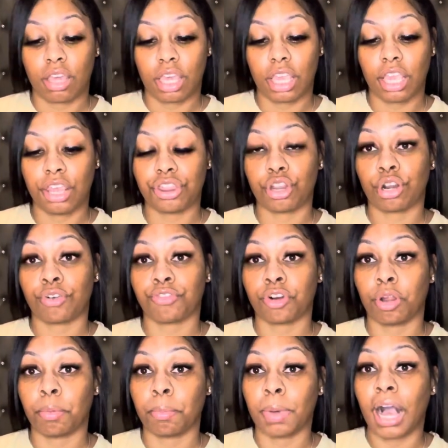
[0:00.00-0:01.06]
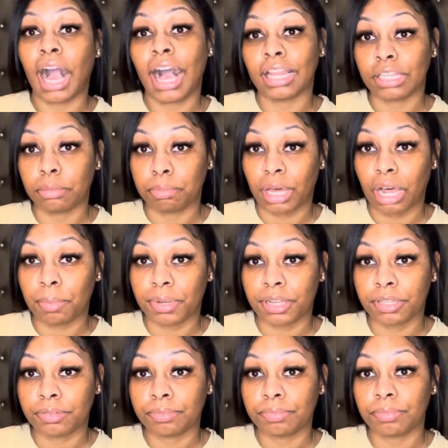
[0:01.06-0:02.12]
either from
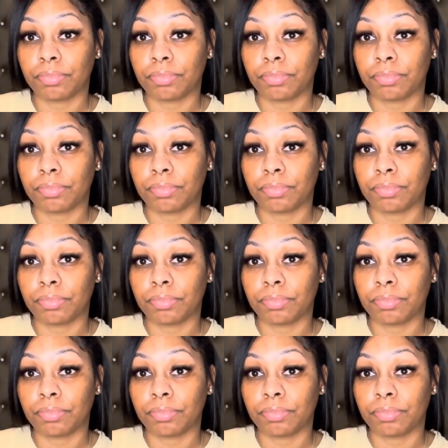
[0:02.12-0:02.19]
Alibaba